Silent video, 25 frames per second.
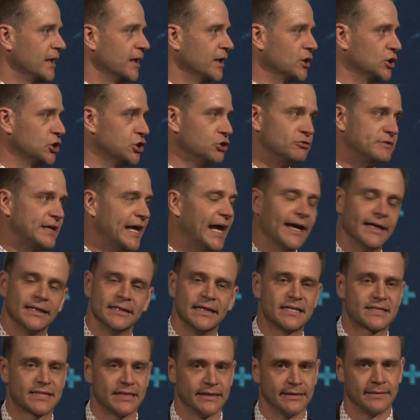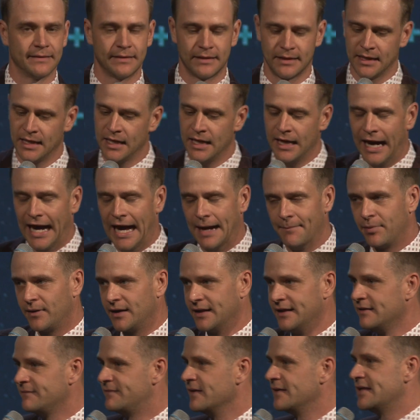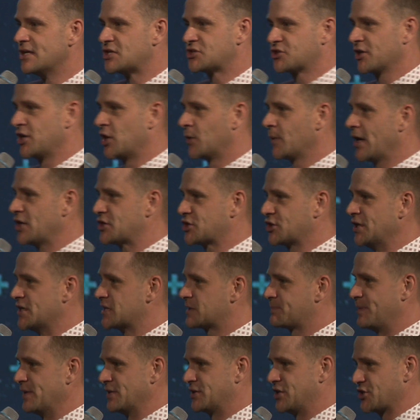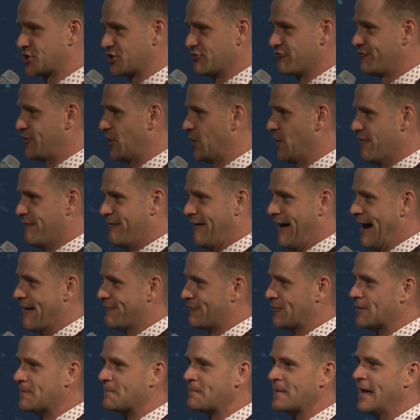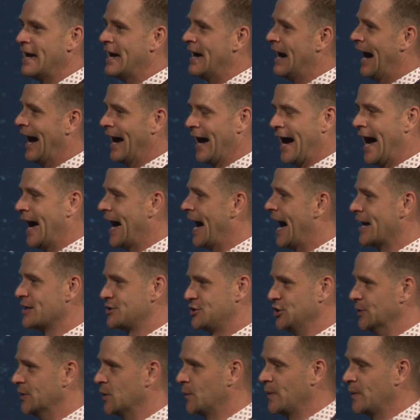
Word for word: You can't, listen, I believe that this generation is positioned for revival. I, I, I, do it.